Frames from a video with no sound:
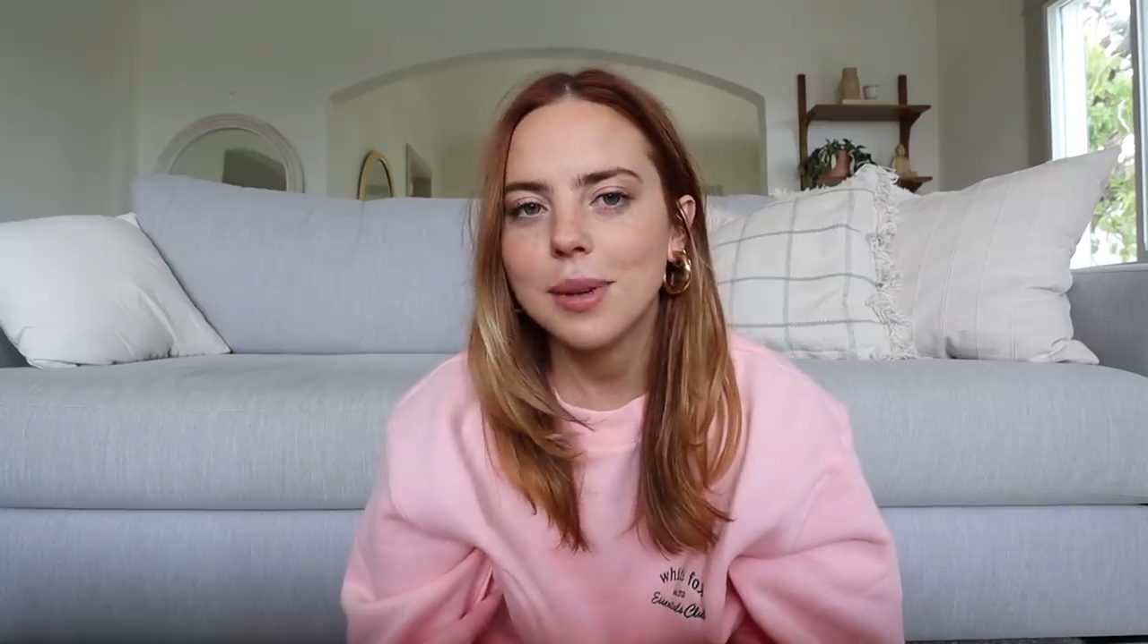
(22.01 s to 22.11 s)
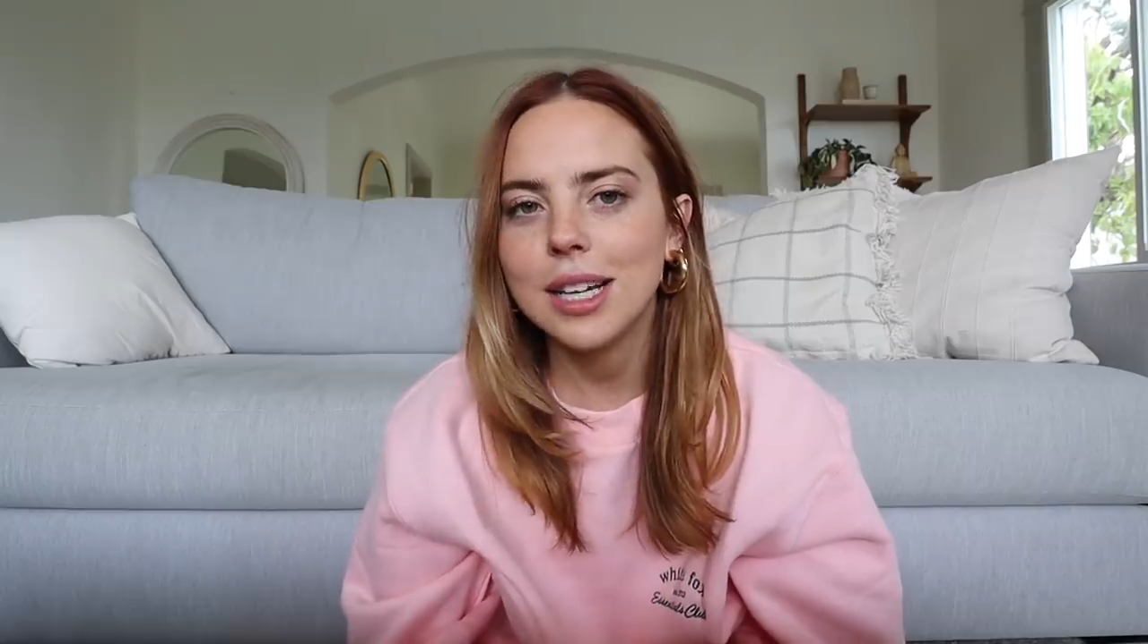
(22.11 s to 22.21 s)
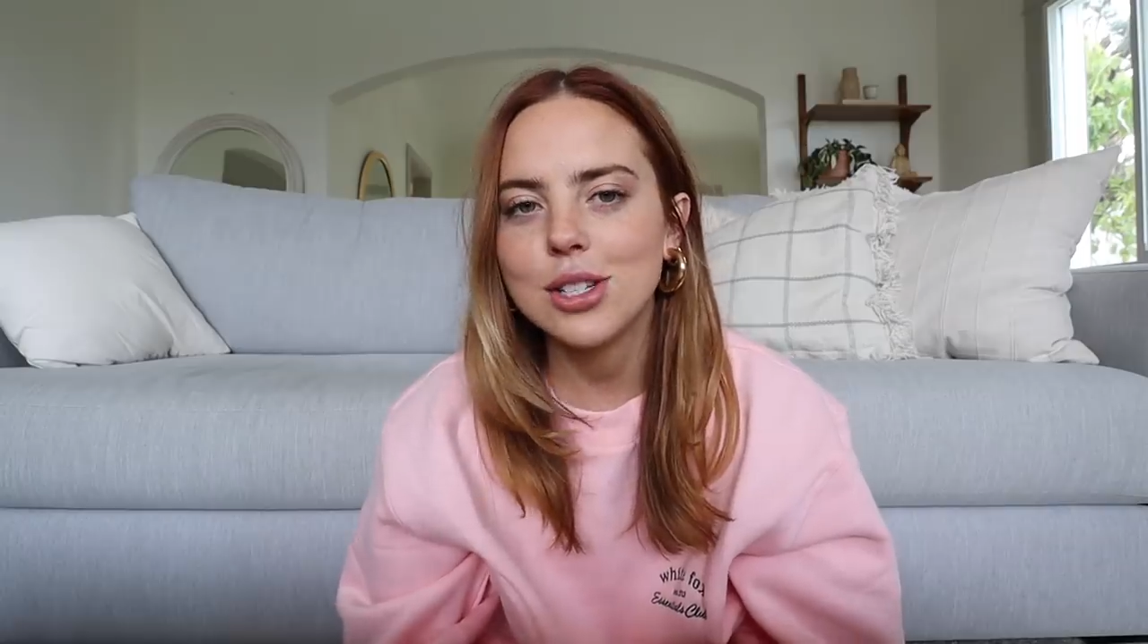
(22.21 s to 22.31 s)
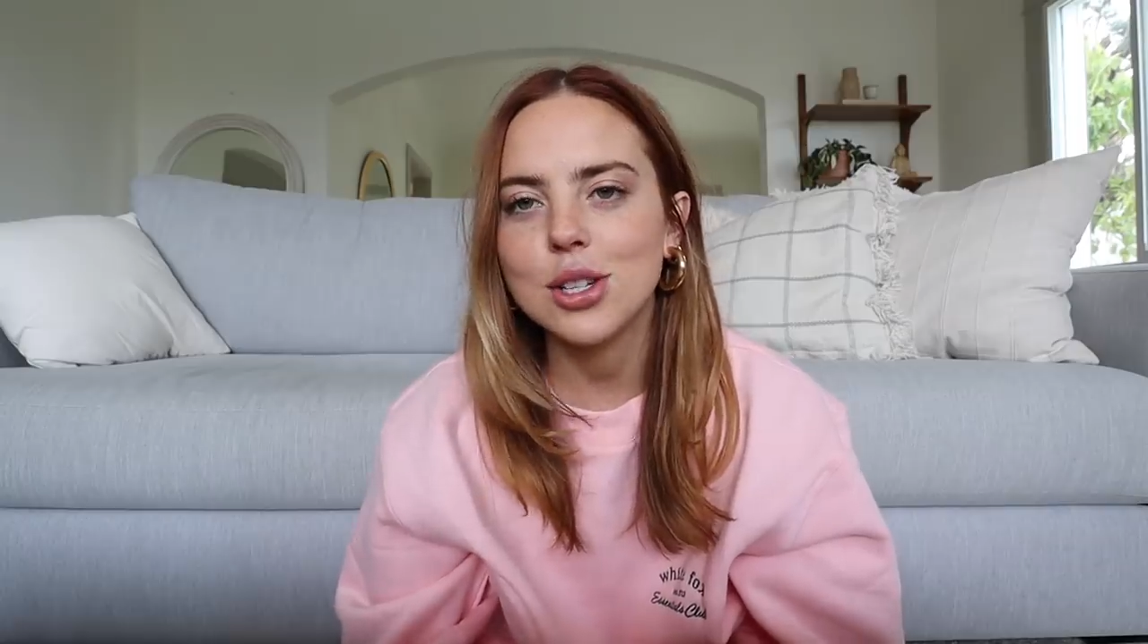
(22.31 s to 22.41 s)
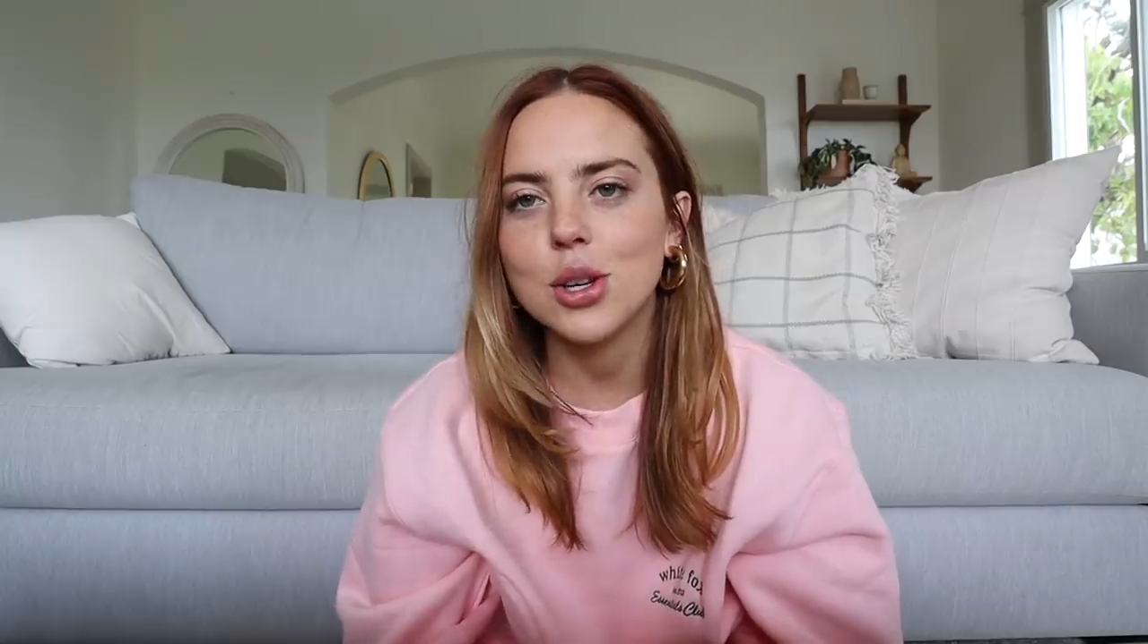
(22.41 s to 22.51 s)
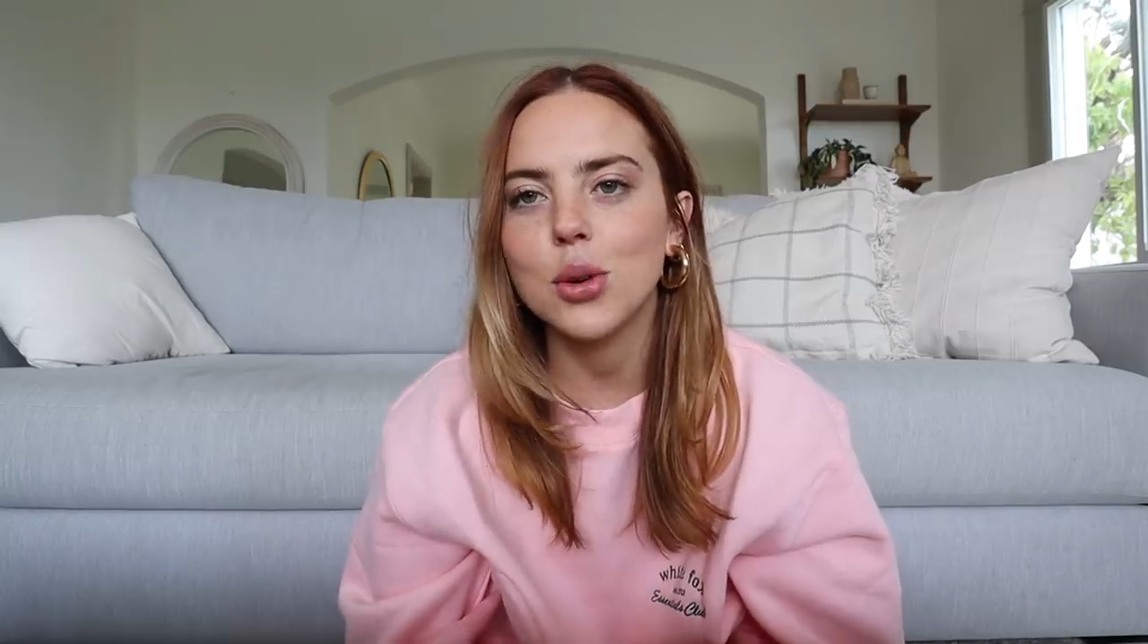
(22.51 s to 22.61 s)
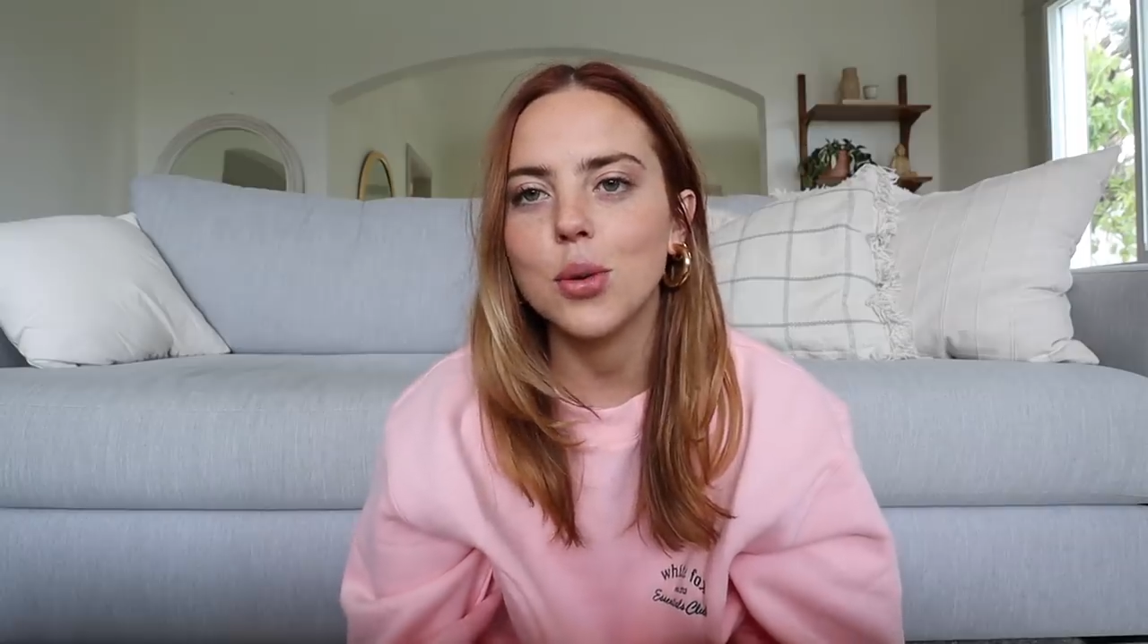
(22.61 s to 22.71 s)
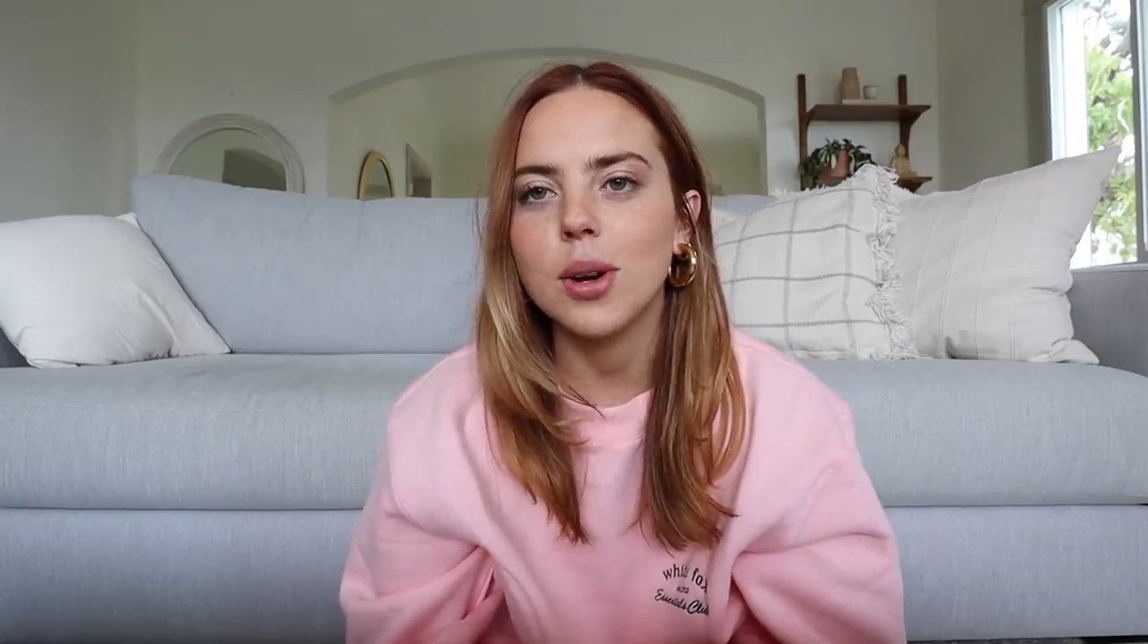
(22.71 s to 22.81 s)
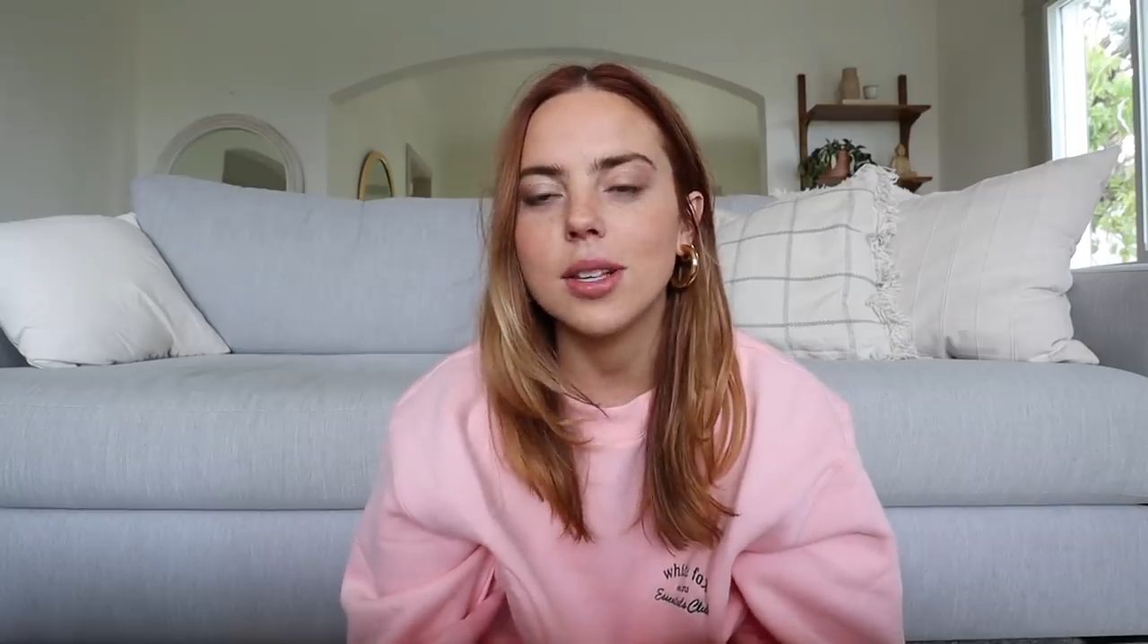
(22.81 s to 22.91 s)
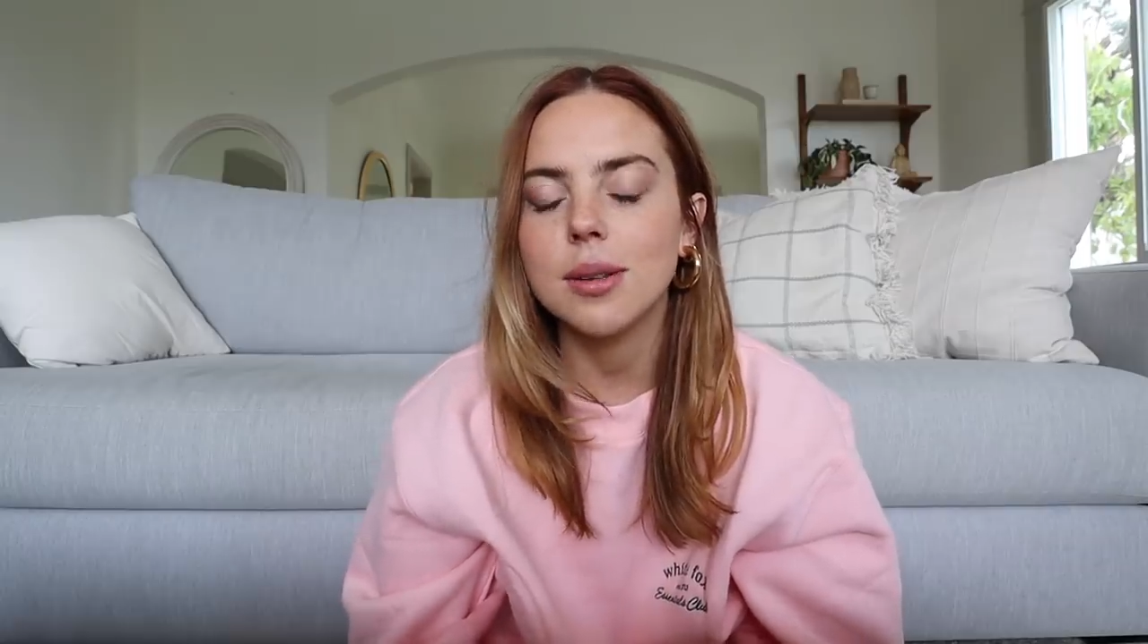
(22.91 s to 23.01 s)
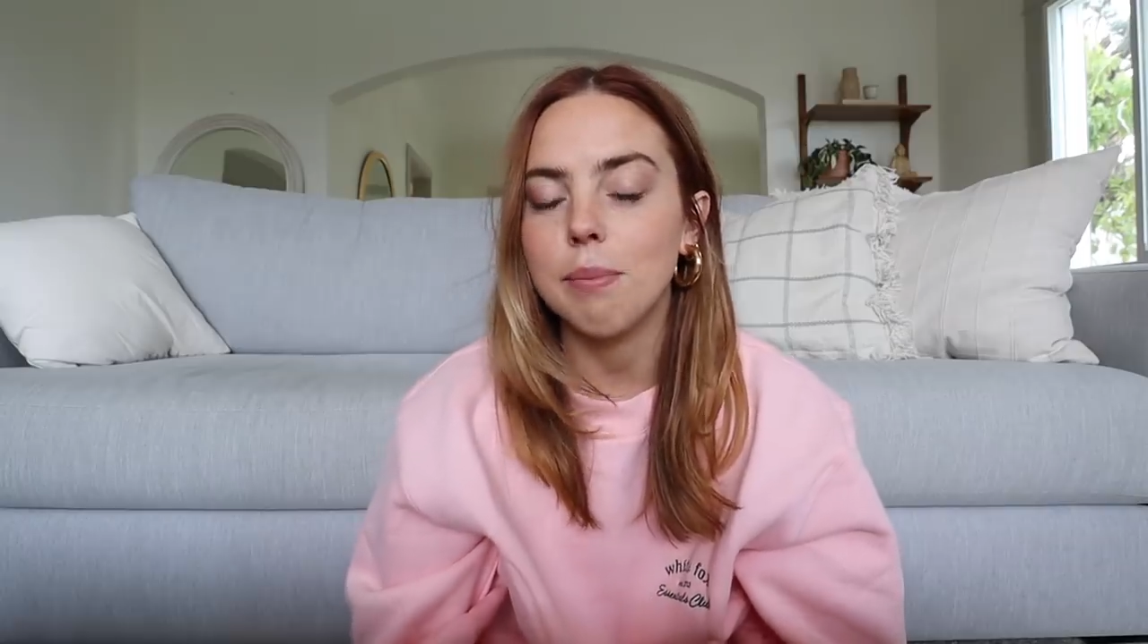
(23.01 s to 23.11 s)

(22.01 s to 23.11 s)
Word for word: me to